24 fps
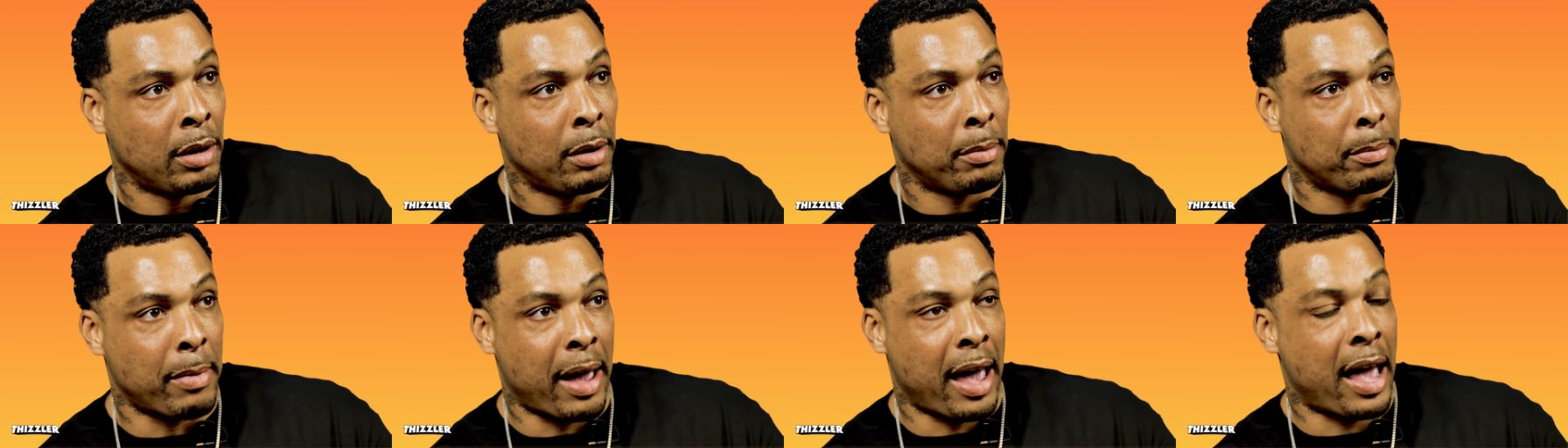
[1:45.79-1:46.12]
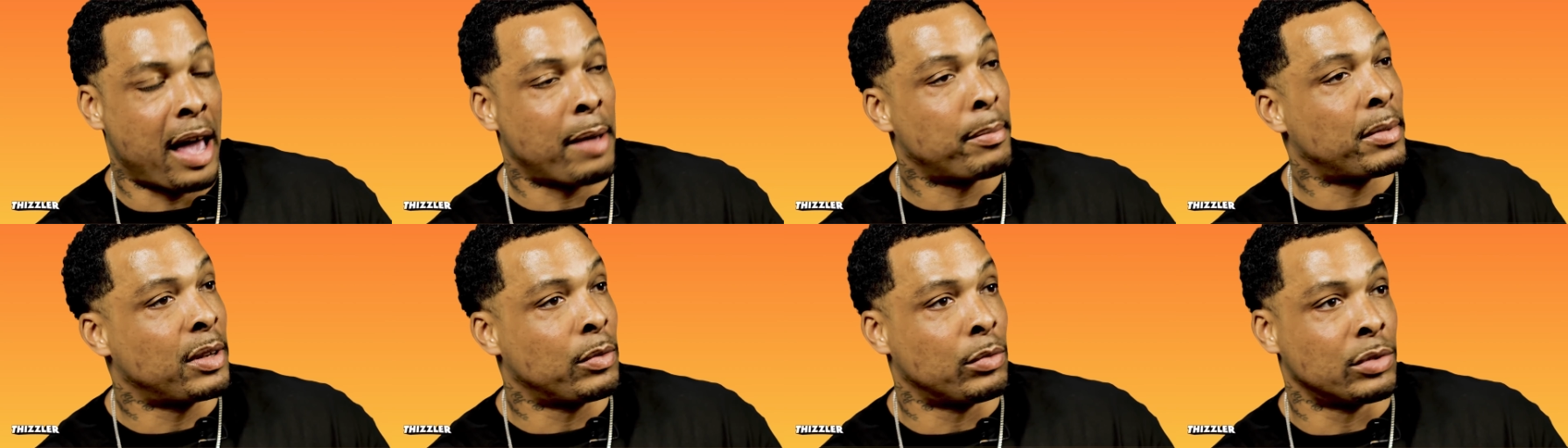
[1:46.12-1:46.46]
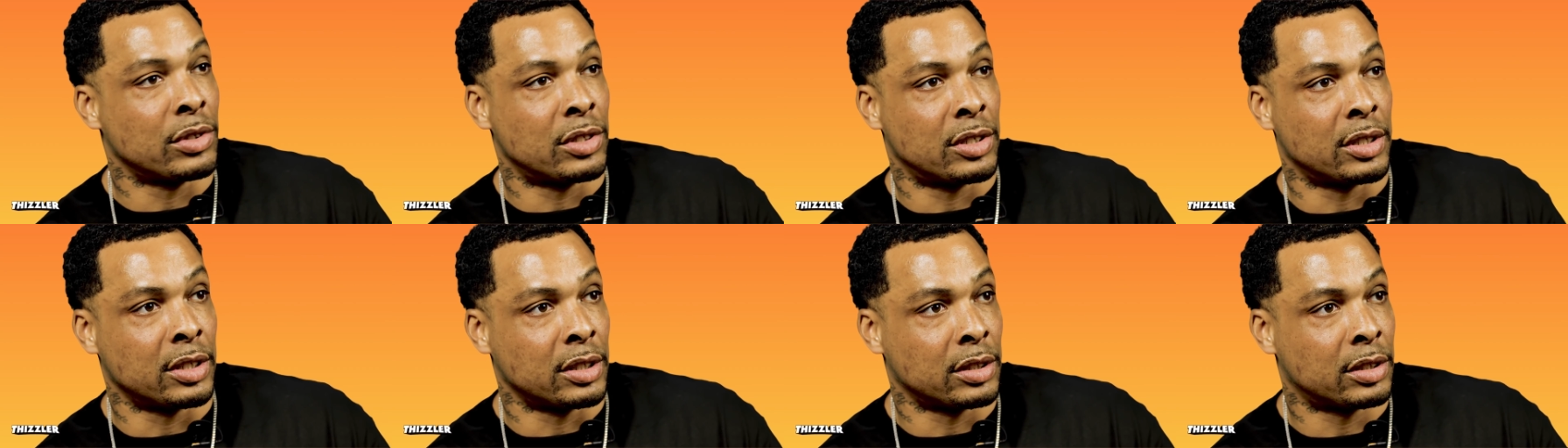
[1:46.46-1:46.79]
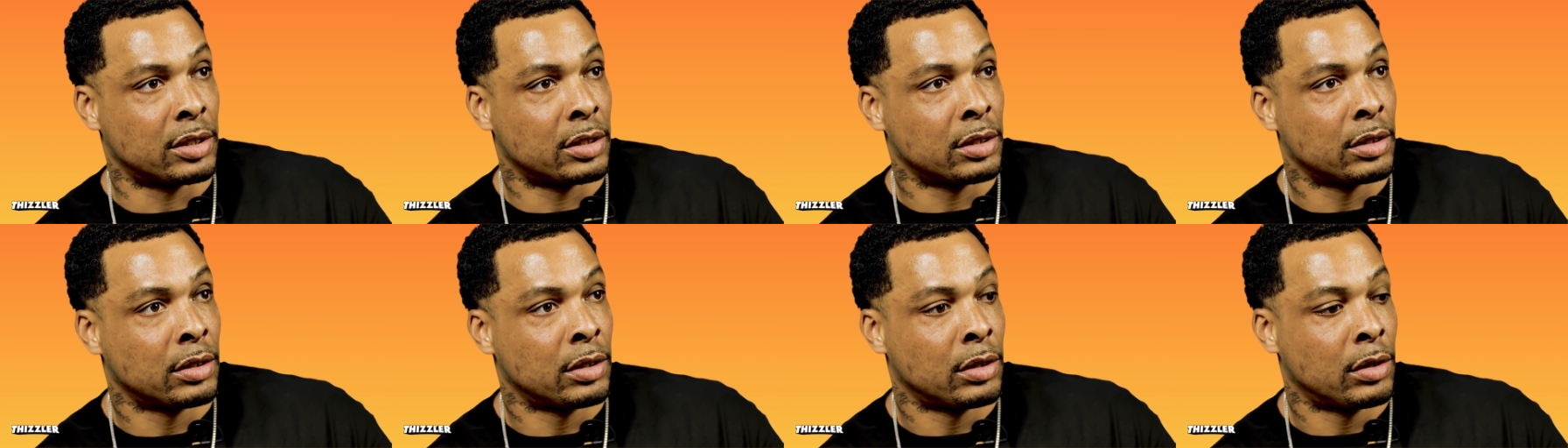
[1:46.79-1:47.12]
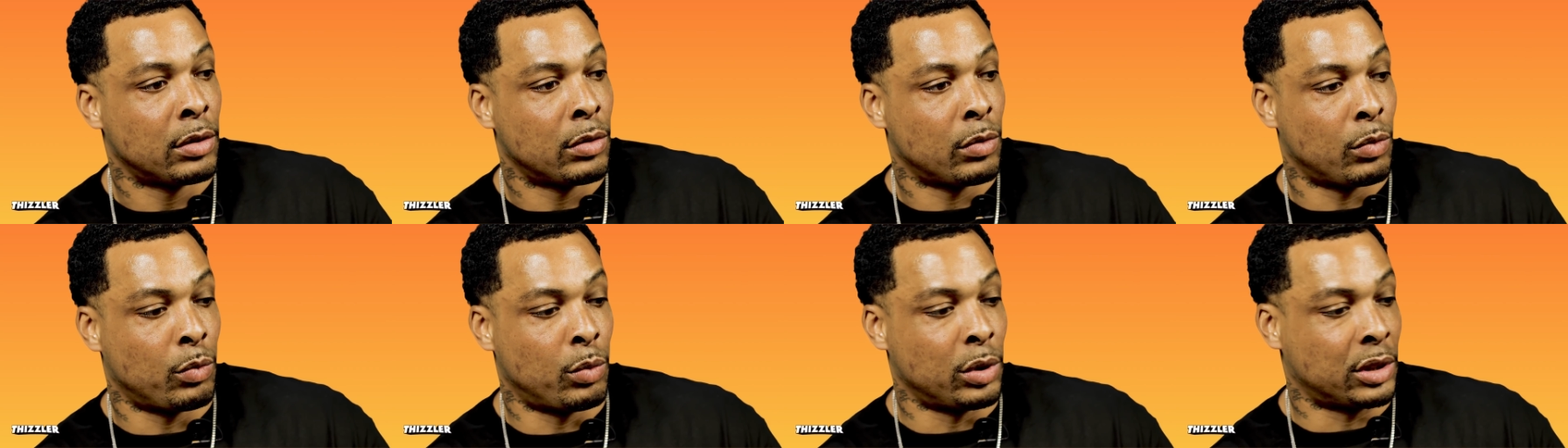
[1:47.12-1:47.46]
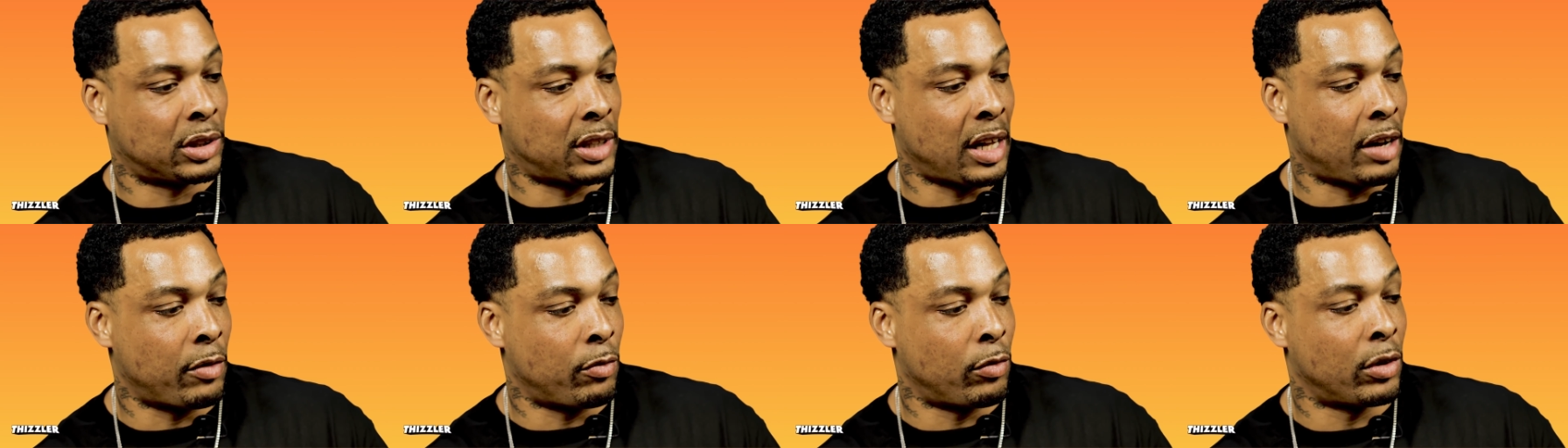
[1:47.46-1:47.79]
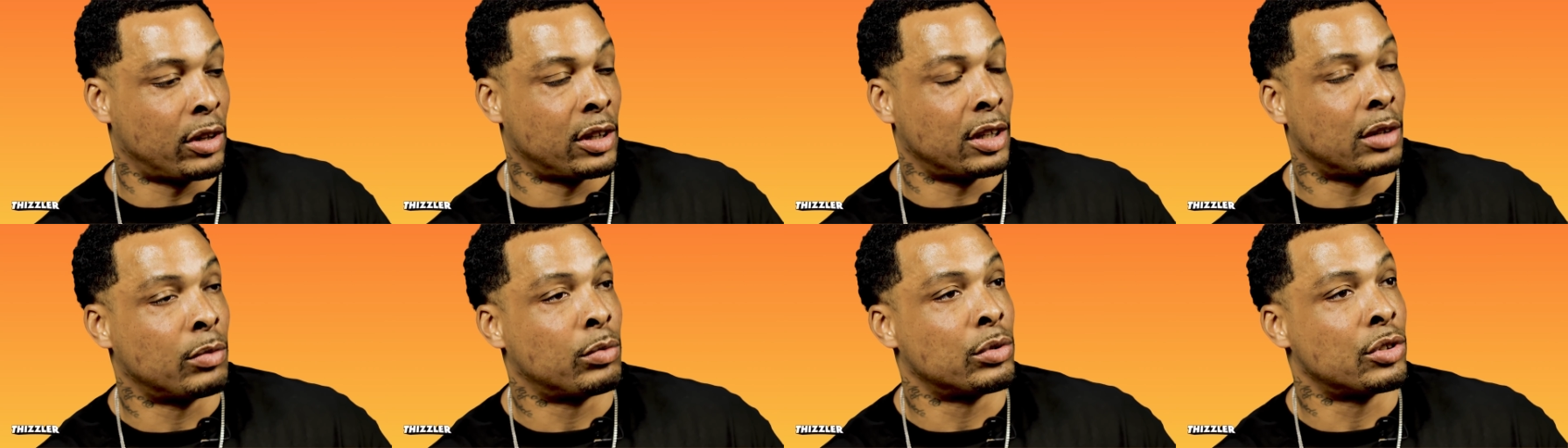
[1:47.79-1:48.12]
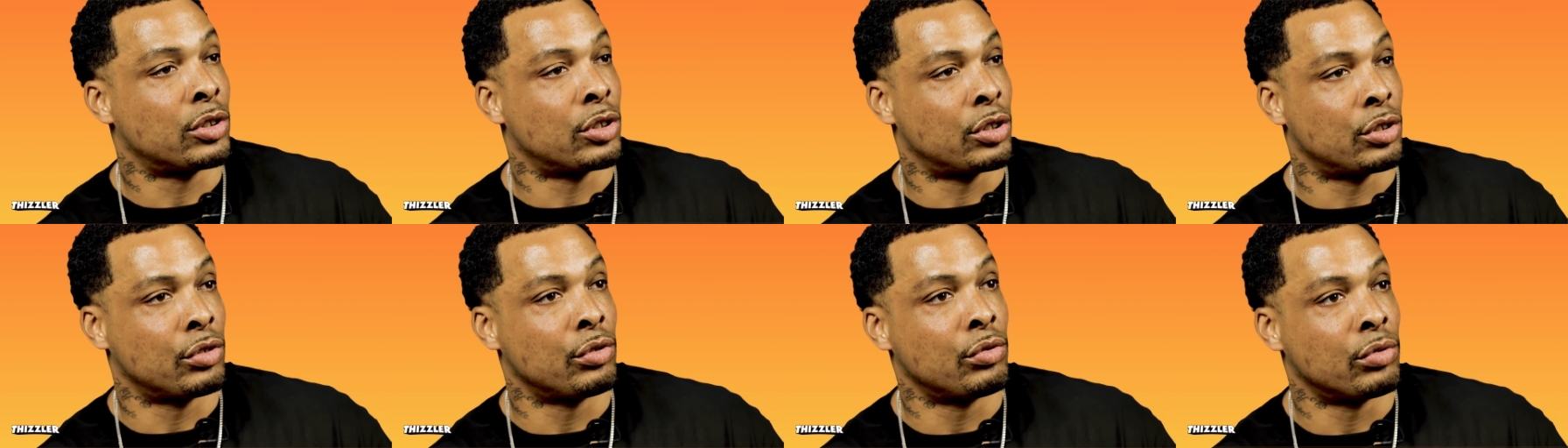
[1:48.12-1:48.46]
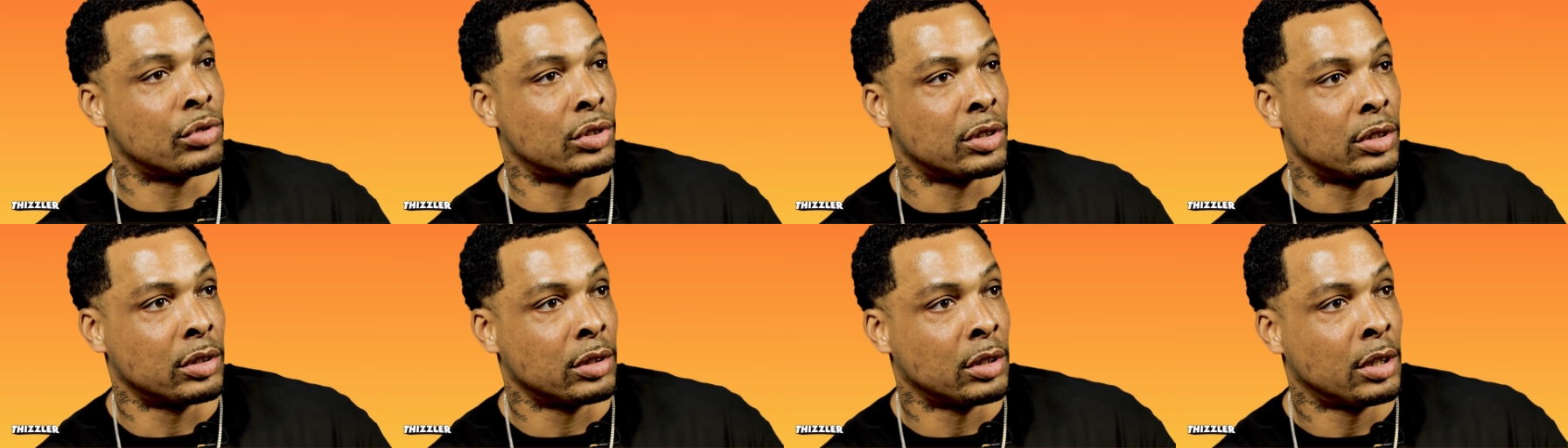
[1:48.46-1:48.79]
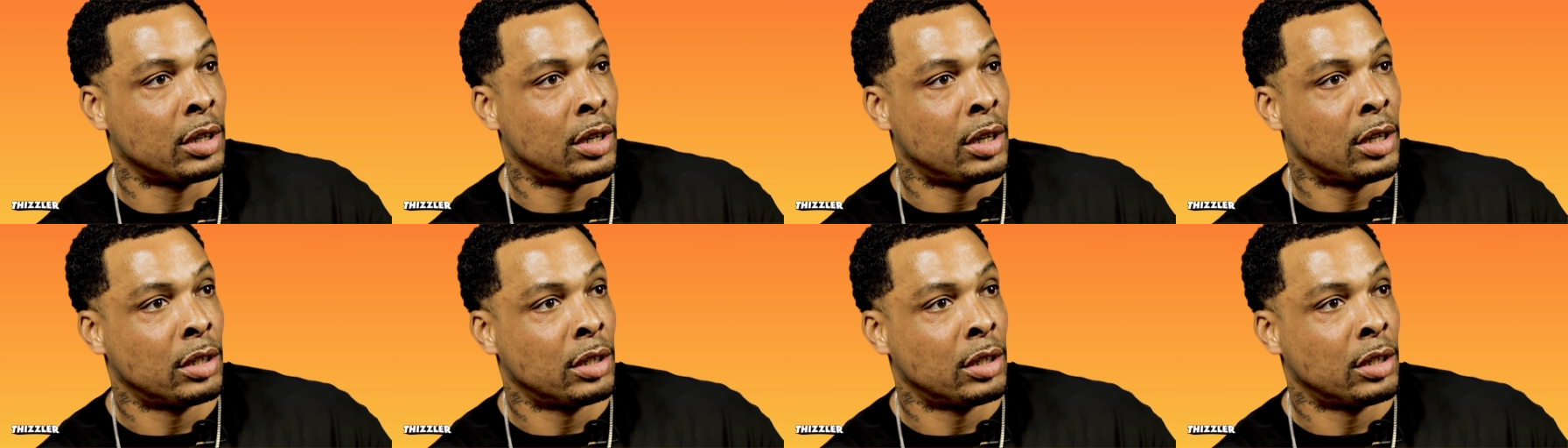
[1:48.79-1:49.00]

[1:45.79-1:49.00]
Miami was just what they really was using